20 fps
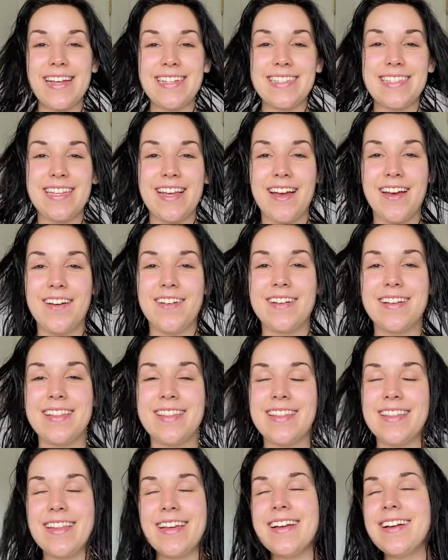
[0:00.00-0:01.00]
So
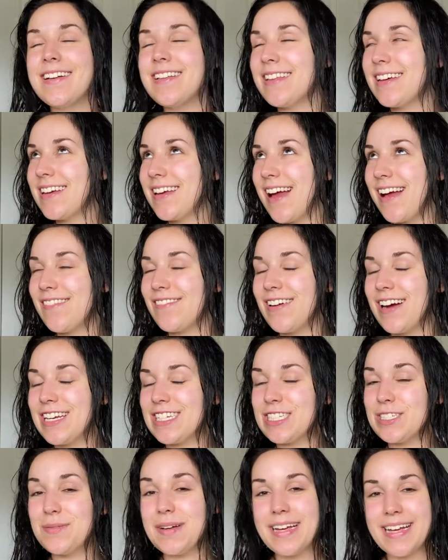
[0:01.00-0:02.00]
clearly I
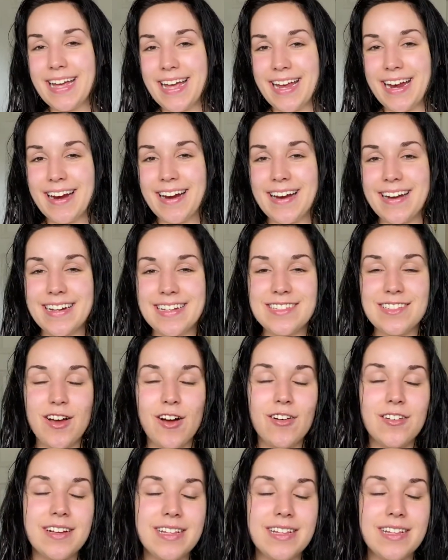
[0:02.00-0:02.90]
washed my hair and it's all